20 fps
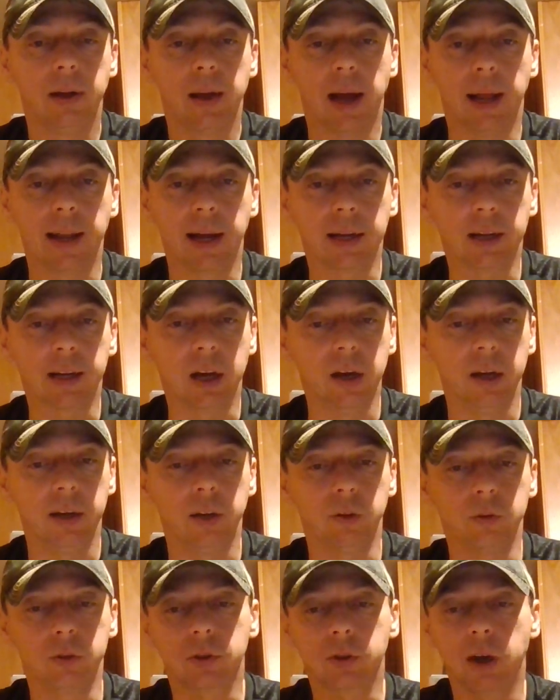I like
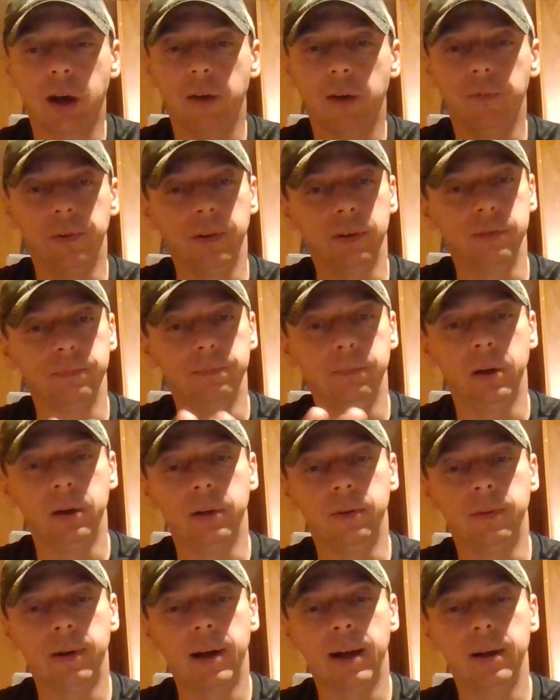hunting those crop fields
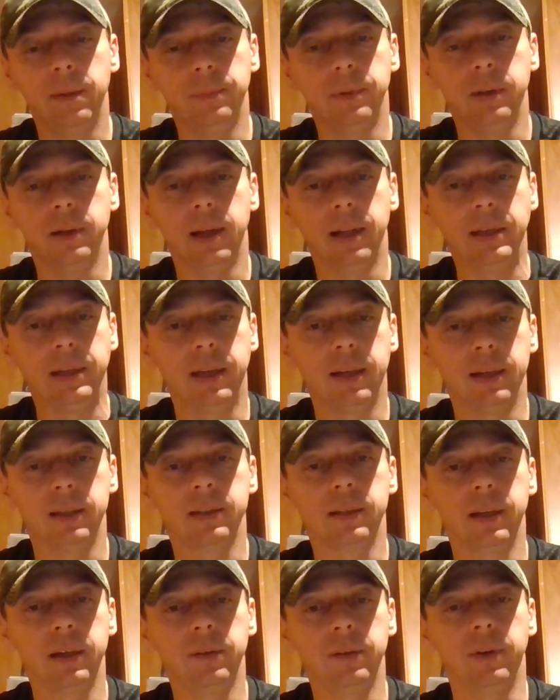butted right up to that
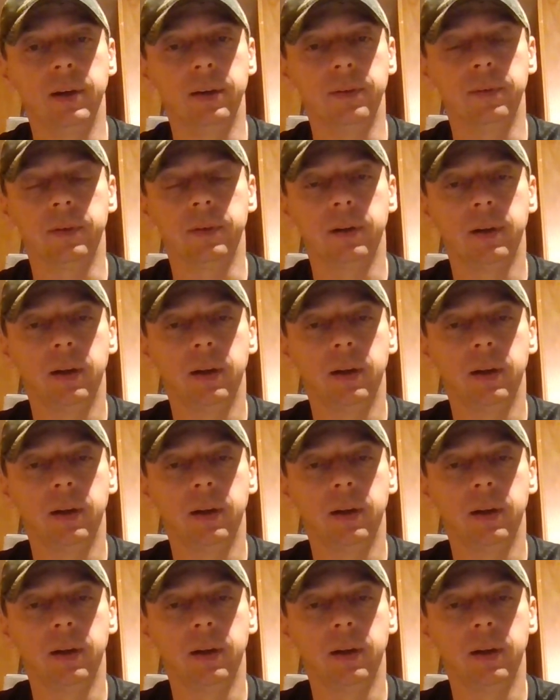Tennessee River.